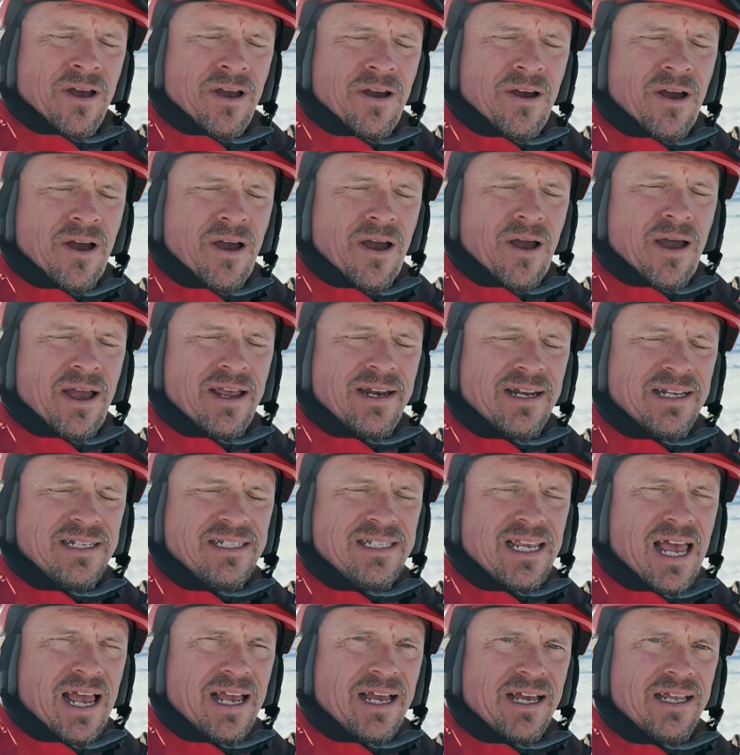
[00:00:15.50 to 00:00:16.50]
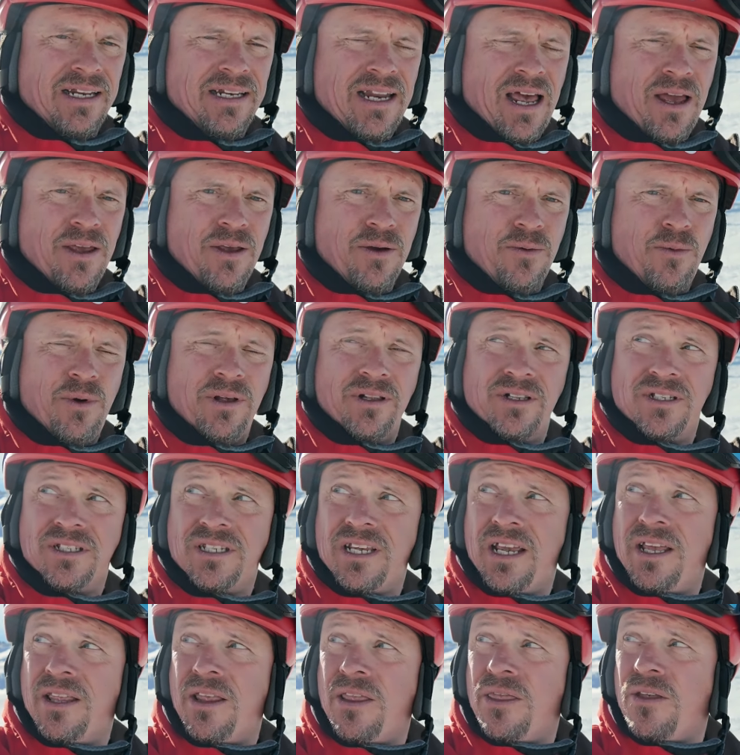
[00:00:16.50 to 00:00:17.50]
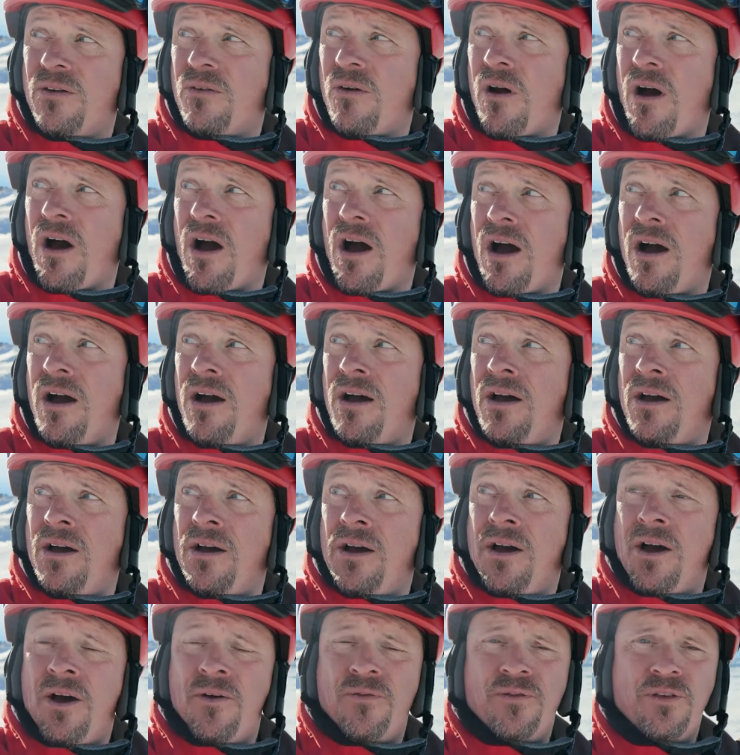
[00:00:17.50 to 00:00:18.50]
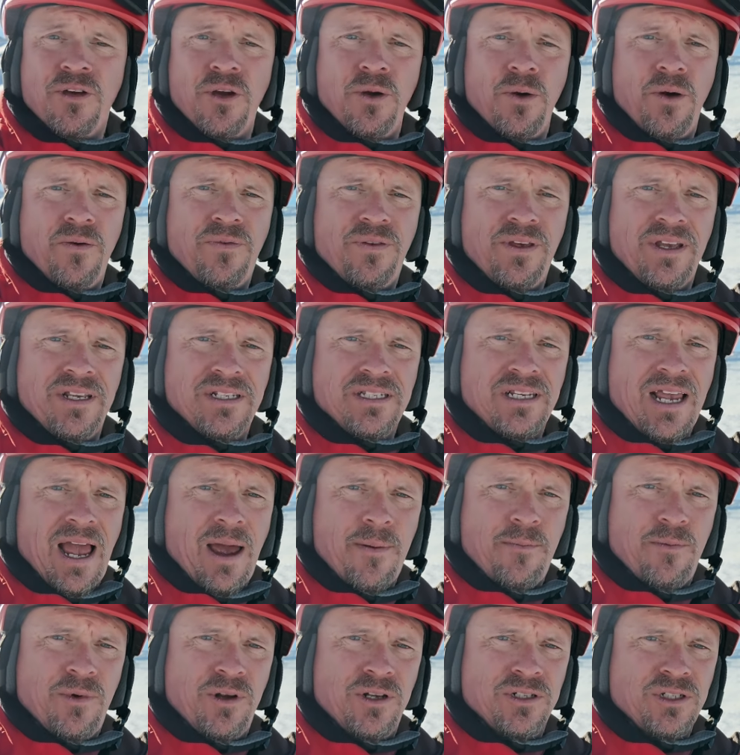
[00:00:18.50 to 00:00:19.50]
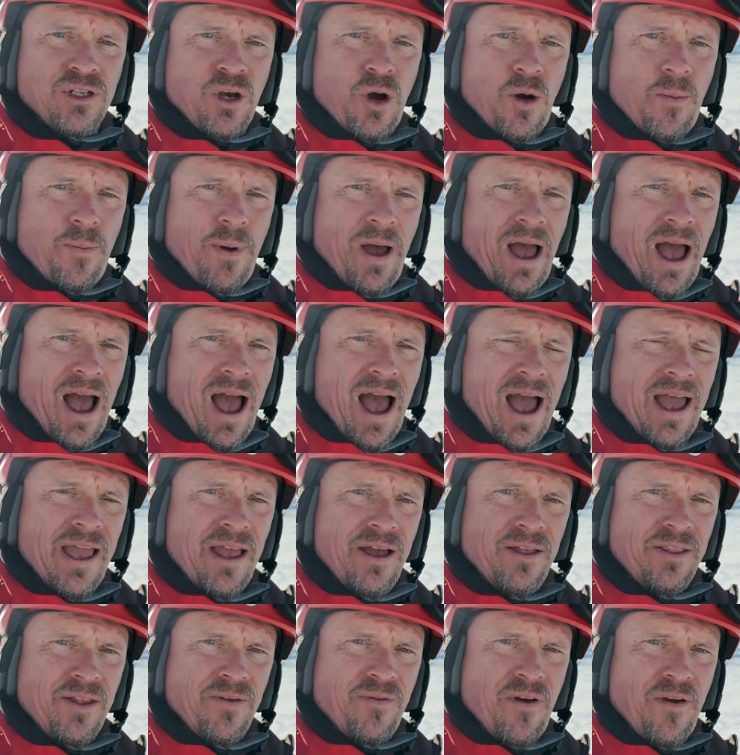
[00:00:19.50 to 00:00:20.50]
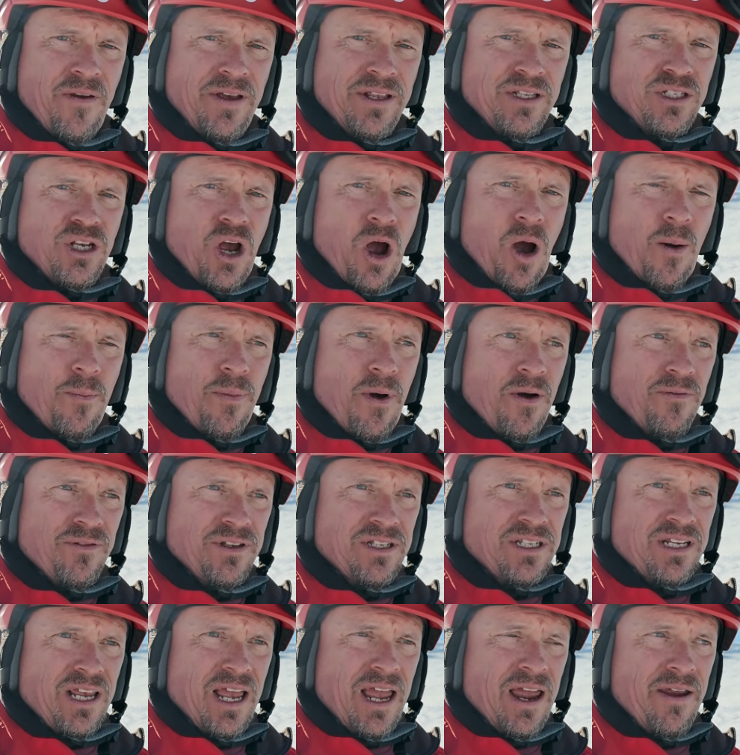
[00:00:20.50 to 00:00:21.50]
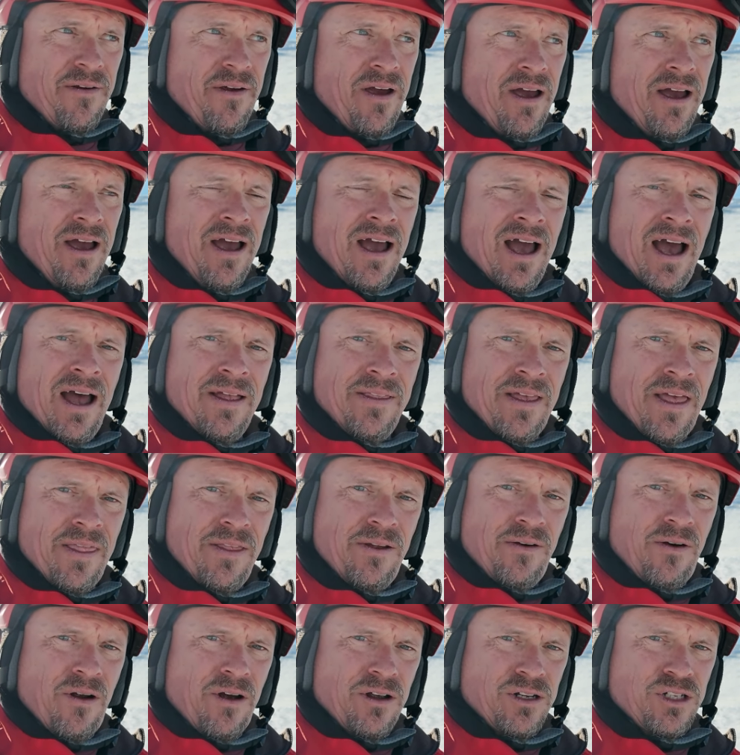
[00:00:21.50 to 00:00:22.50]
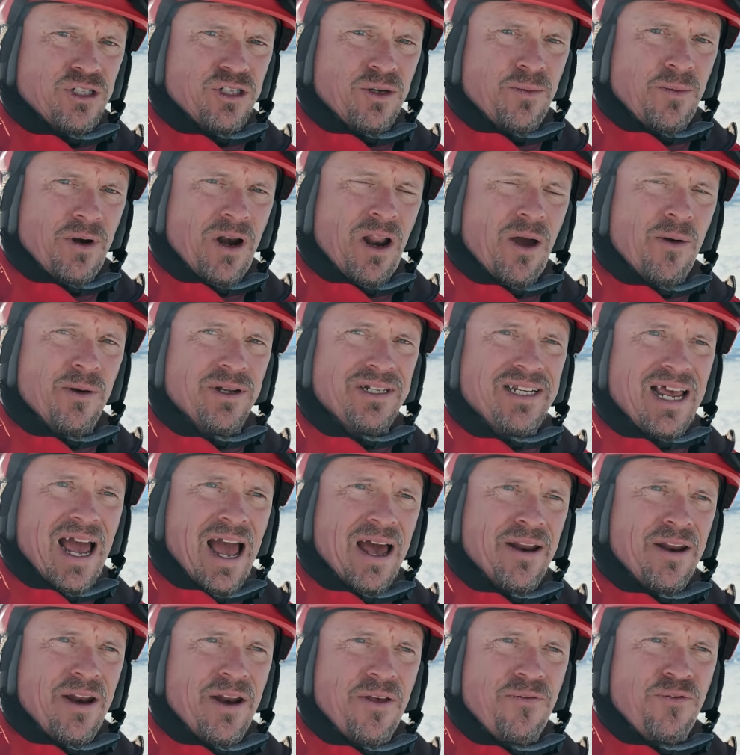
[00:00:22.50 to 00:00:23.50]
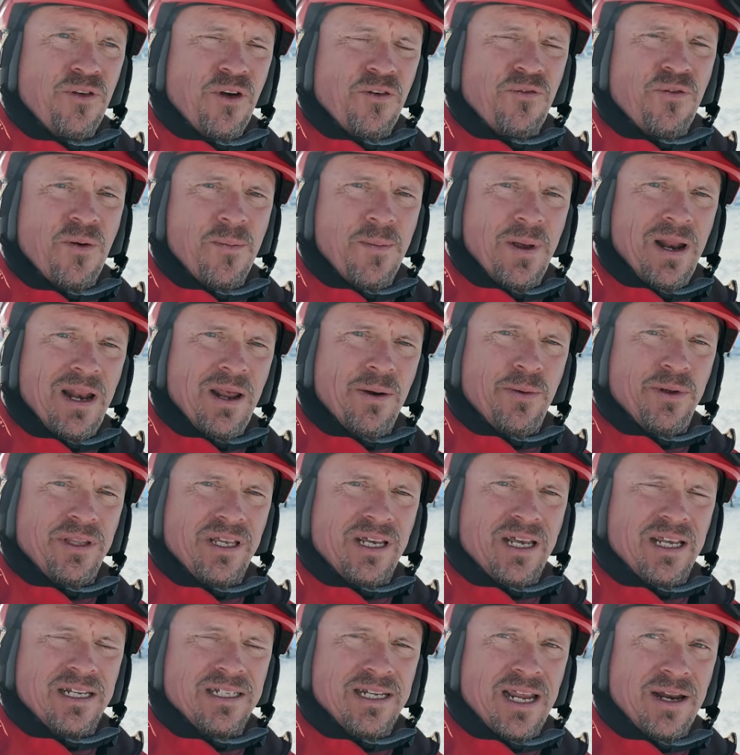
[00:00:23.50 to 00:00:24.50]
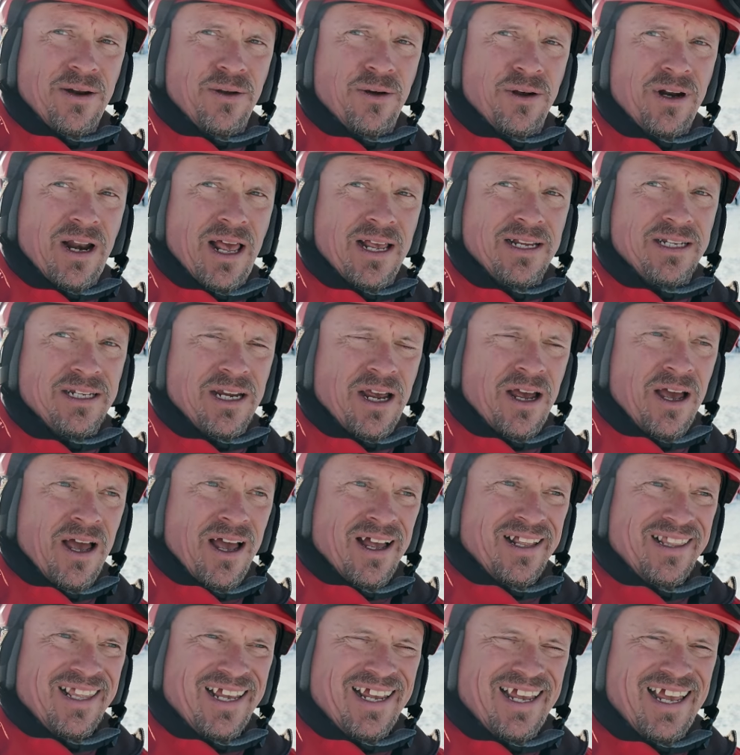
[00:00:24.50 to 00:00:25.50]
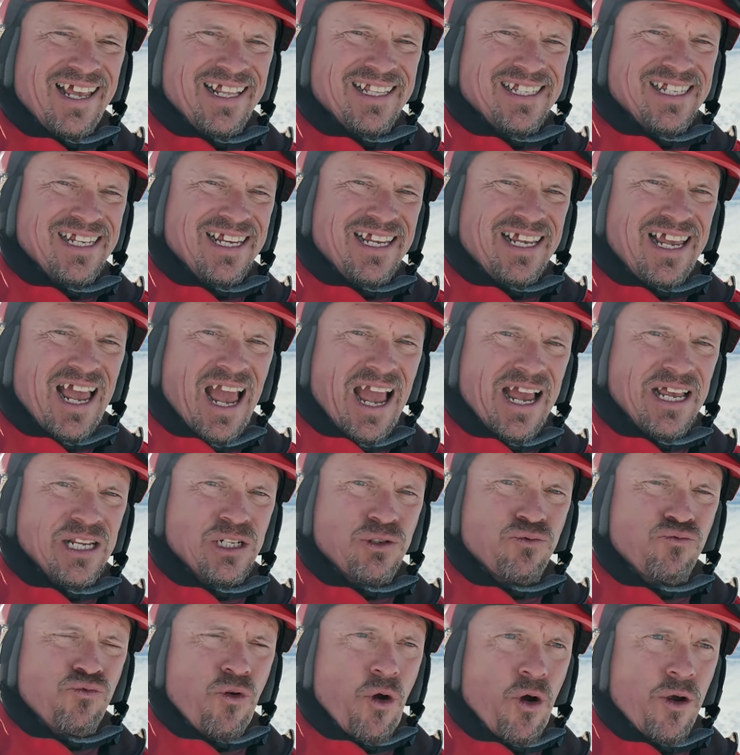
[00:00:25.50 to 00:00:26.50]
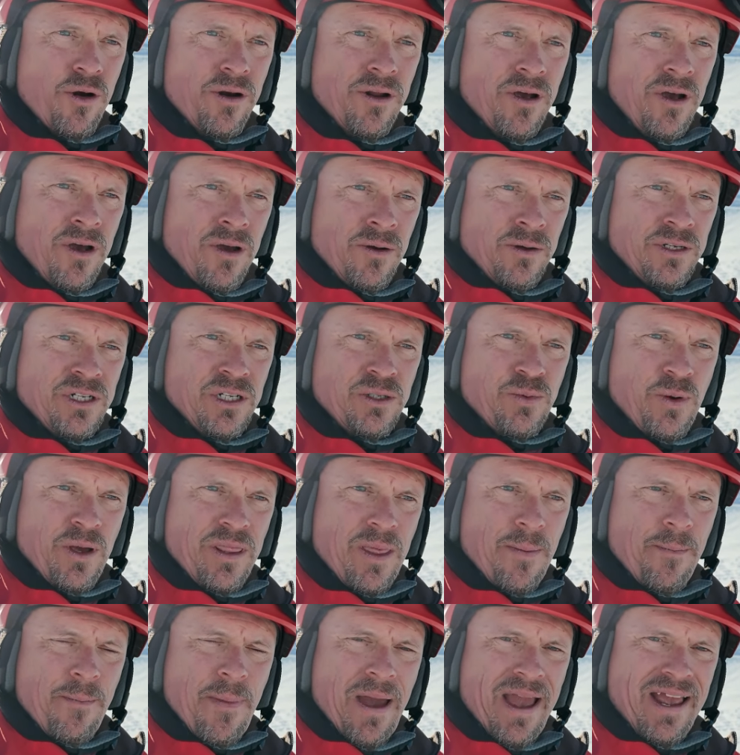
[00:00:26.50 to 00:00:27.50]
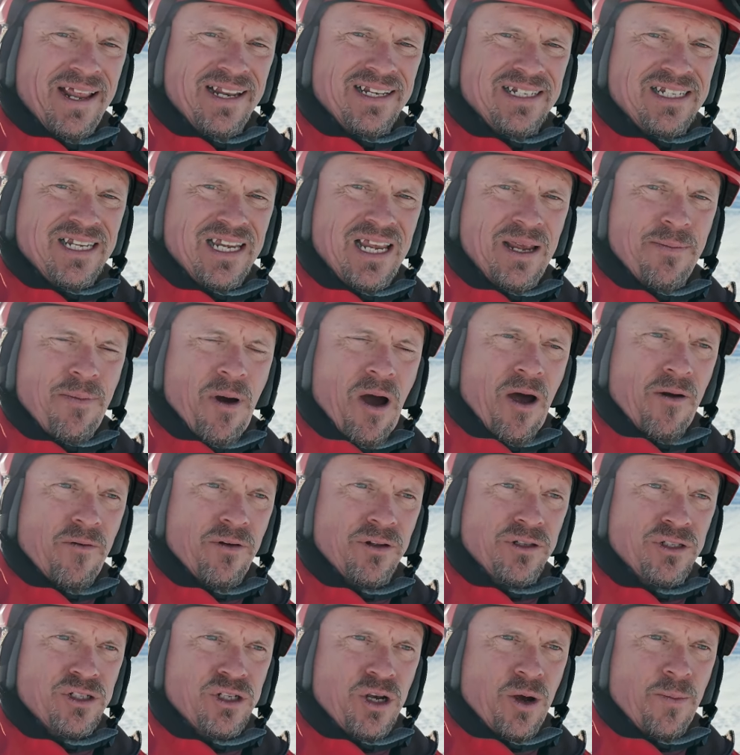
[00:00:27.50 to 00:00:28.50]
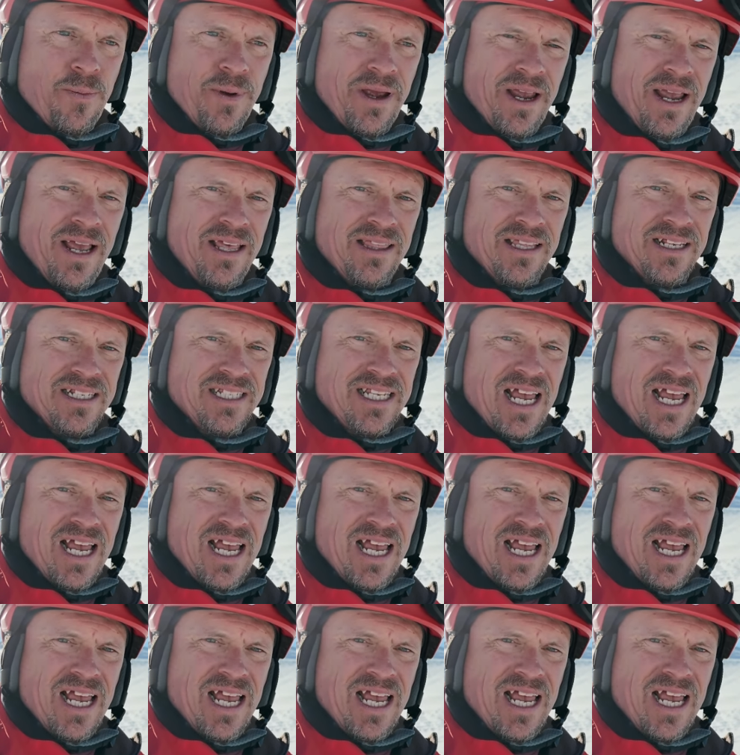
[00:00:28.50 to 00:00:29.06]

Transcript: in a second. Now, you will see that there are a few of these cameras up high at the very top of the ski area, and then there are some lower down. And if you're familiar with the Kitzsteinhorn Glacier, the Kitz and K's run, which is where the main T-bar runs up, either